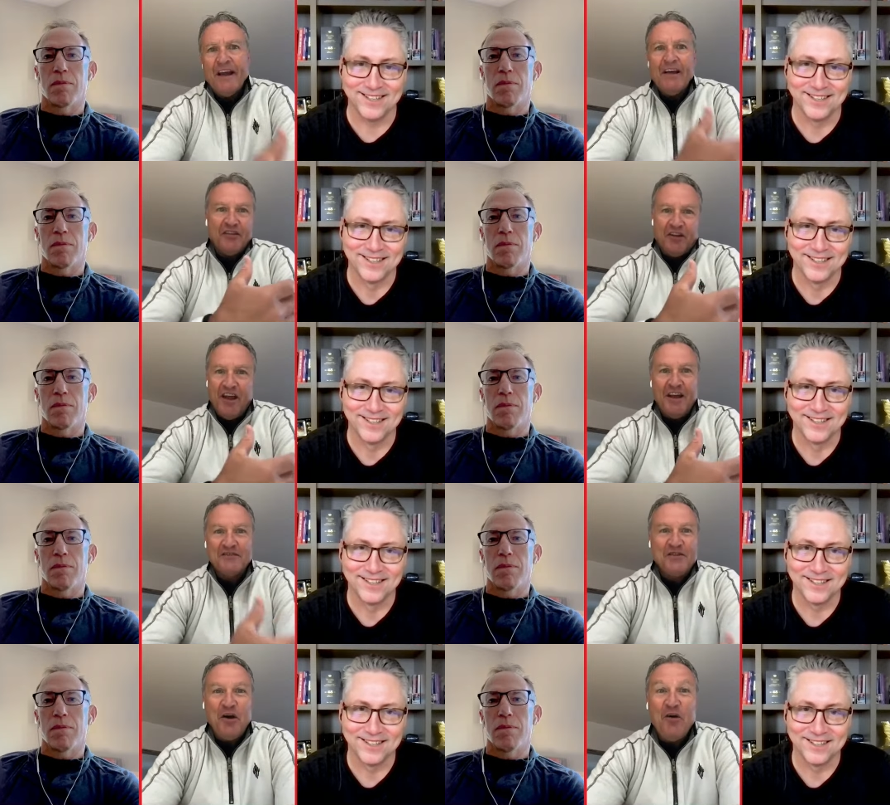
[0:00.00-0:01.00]
Speaker 1: And as an
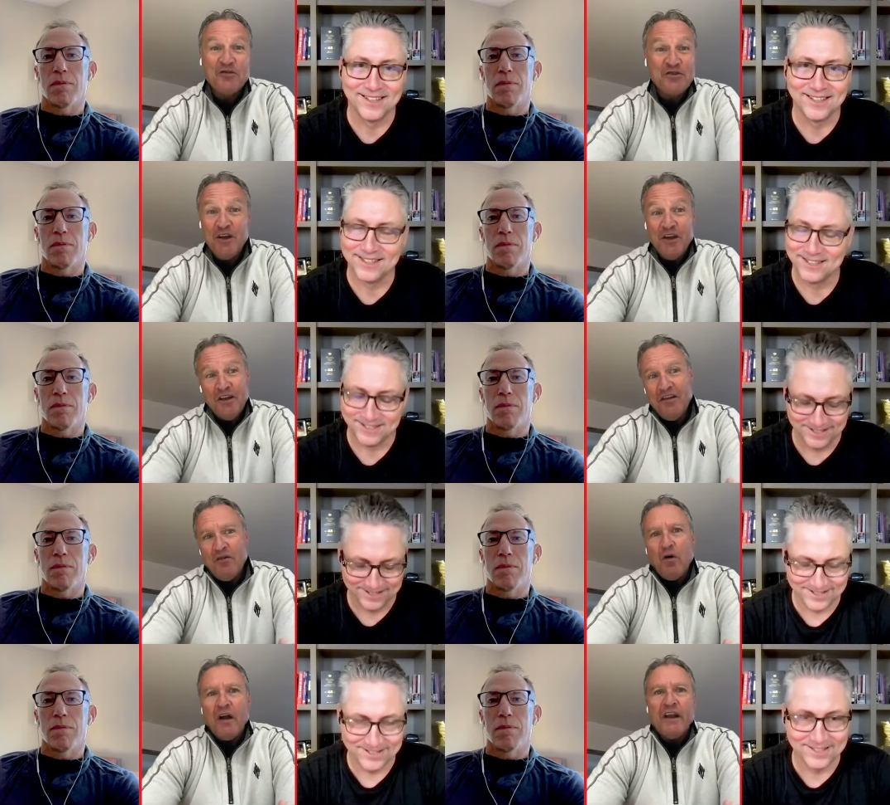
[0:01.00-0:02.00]
ex-coach, you, you
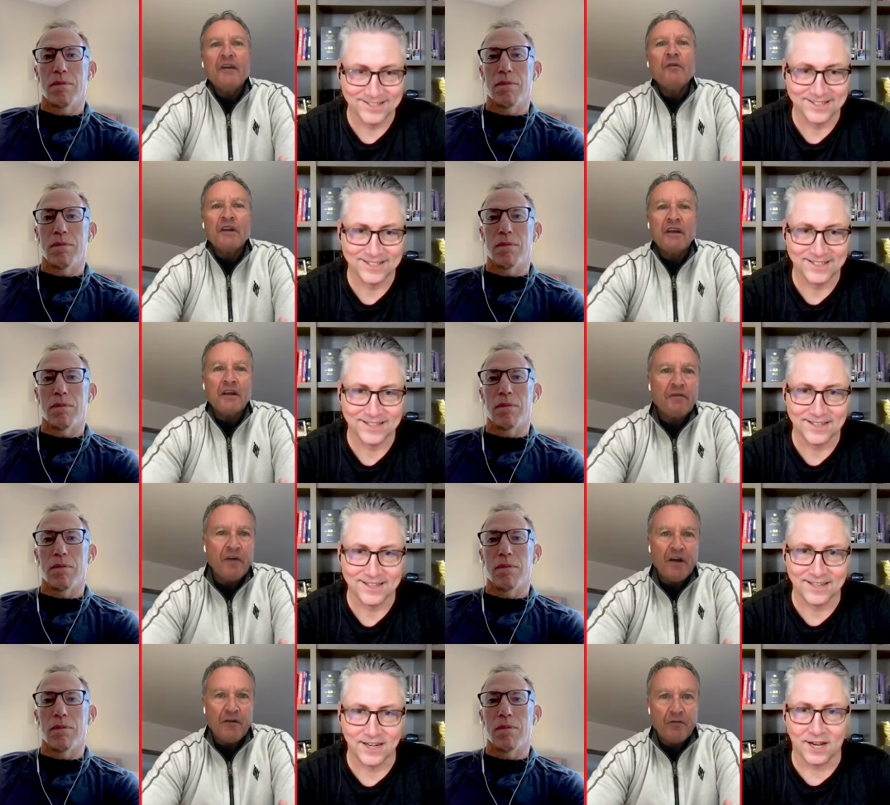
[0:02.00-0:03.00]
don't want anyone to get
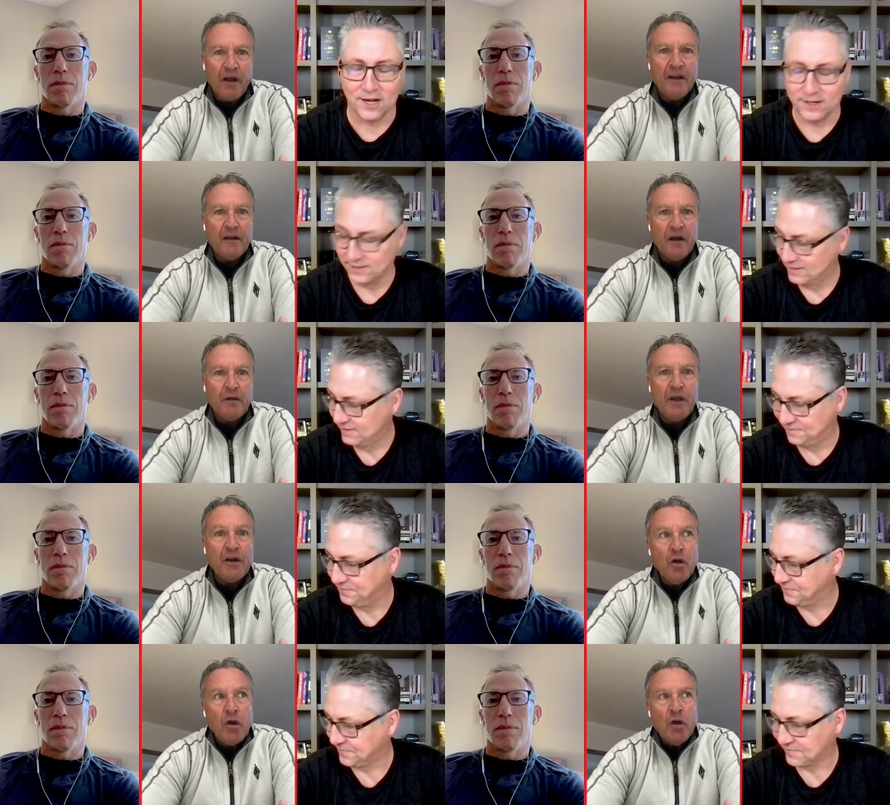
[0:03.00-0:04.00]
fired, no. right? I
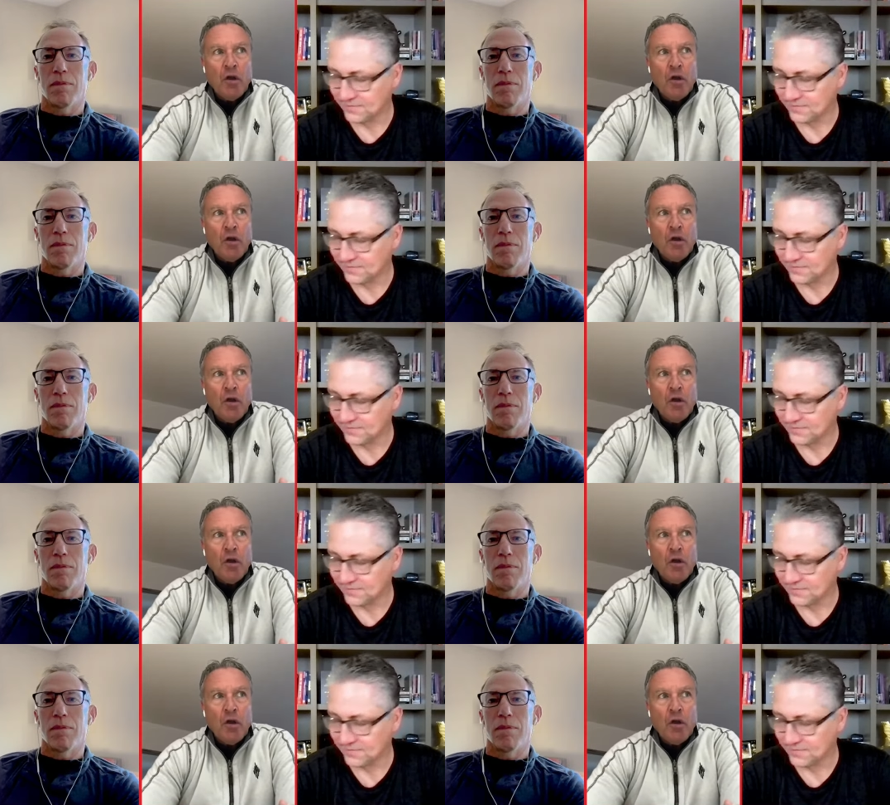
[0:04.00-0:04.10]
mean,